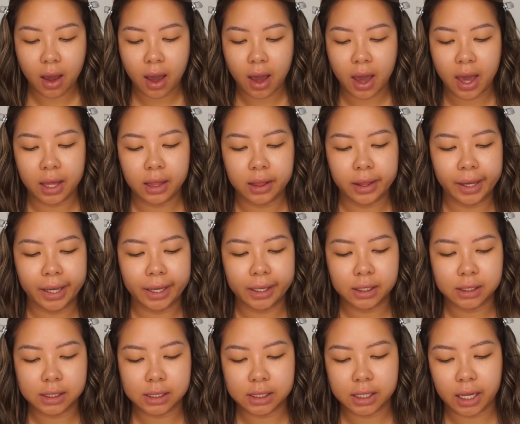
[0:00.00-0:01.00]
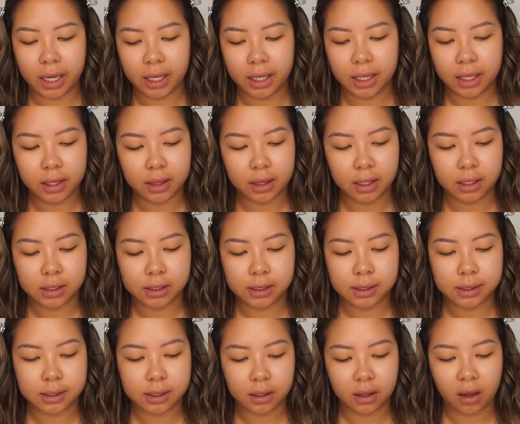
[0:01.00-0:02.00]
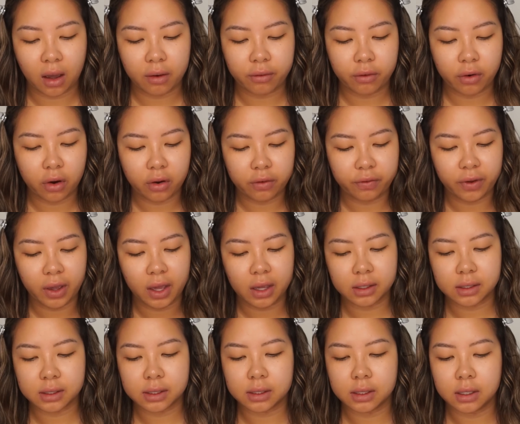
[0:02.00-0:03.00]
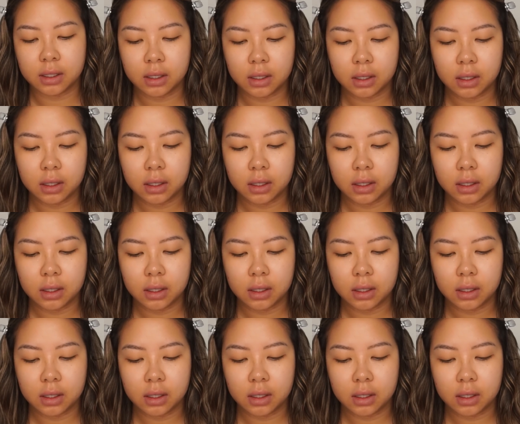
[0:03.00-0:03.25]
I like to take this Cover FX